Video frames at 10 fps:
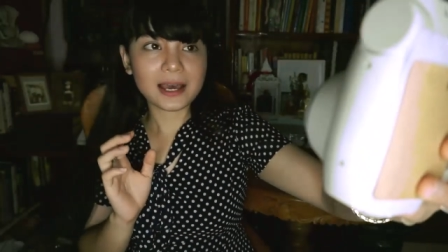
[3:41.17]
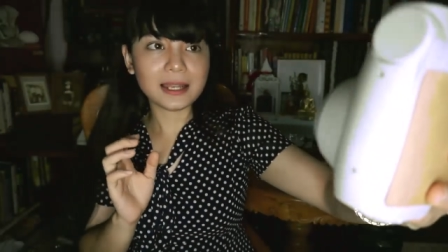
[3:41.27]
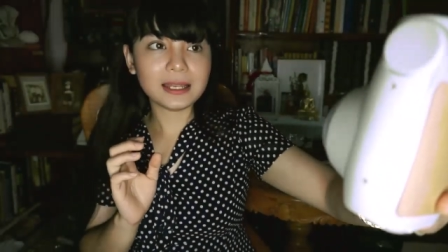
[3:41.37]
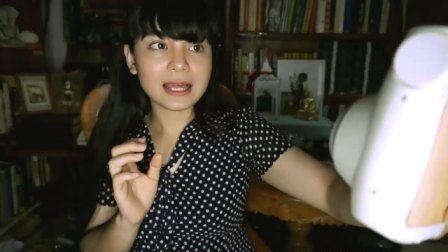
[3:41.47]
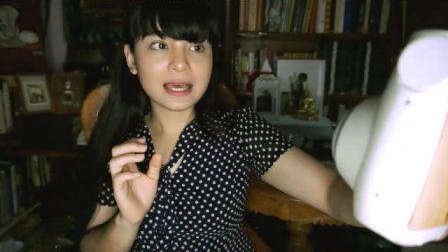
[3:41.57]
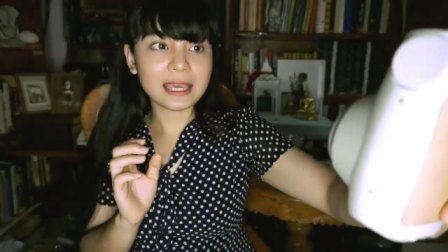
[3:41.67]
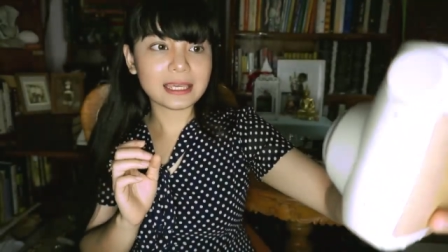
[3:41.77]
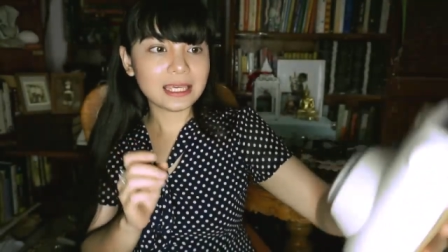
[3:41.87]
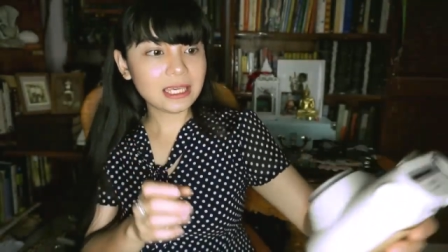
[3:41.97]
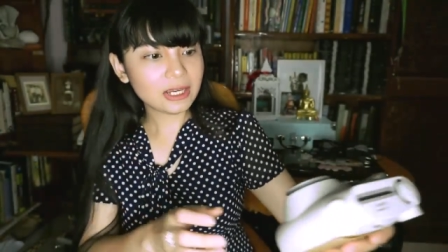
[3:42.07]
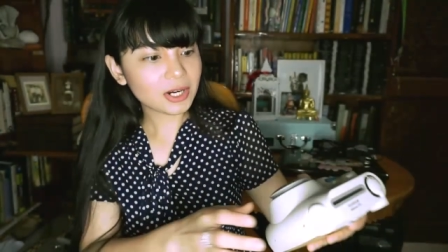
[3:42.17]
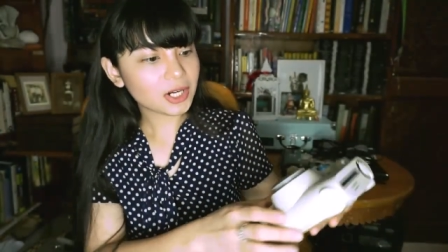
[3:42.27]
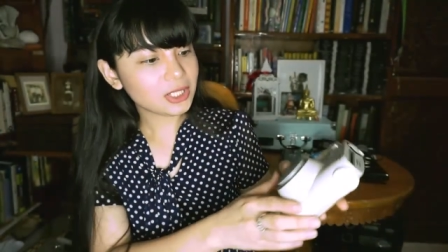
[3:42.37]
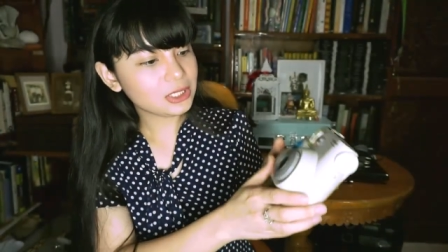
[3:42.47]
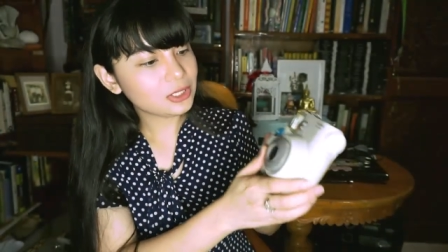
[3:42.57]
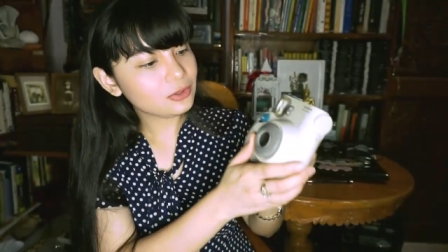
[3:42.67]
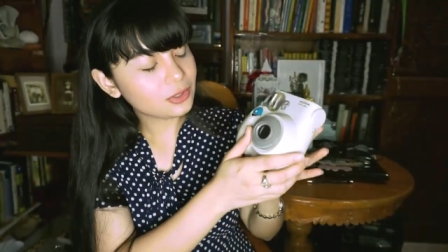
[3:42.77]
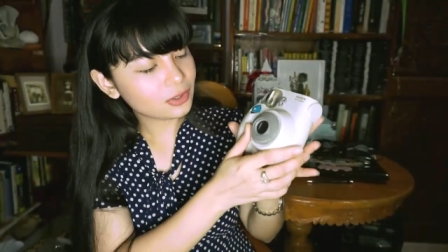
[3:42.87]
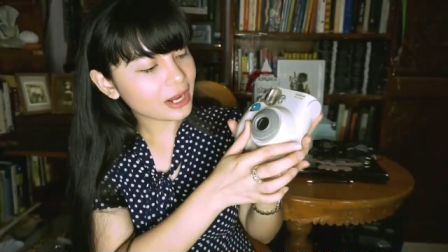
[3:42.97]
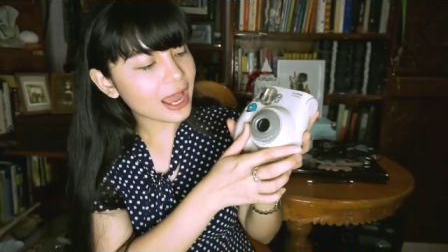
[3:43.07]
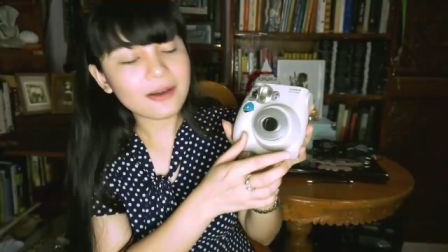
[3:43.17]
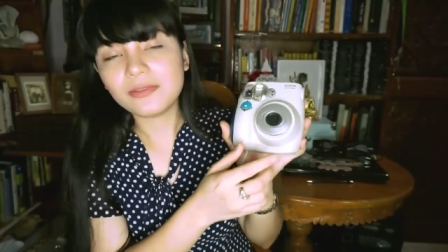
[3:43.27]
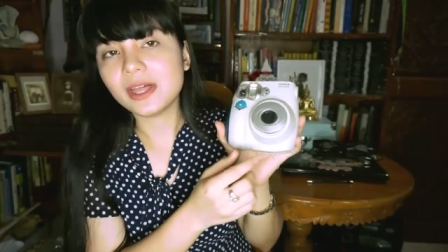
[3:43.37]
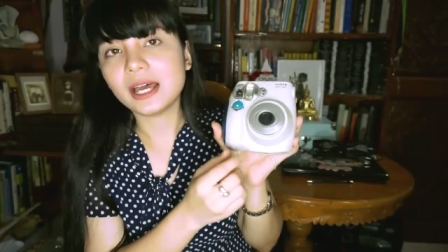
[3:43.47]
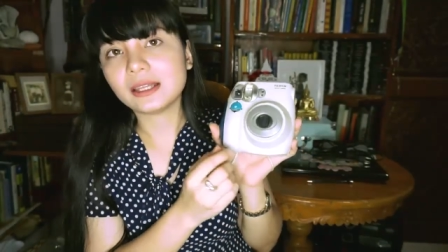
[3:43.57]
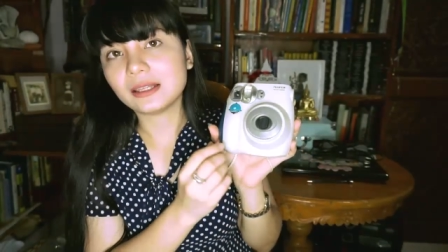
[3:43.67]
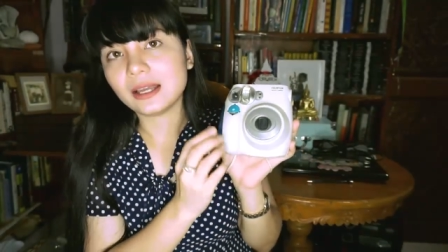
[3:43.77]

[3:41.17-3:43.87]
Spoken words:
Unlike here, you don't have that.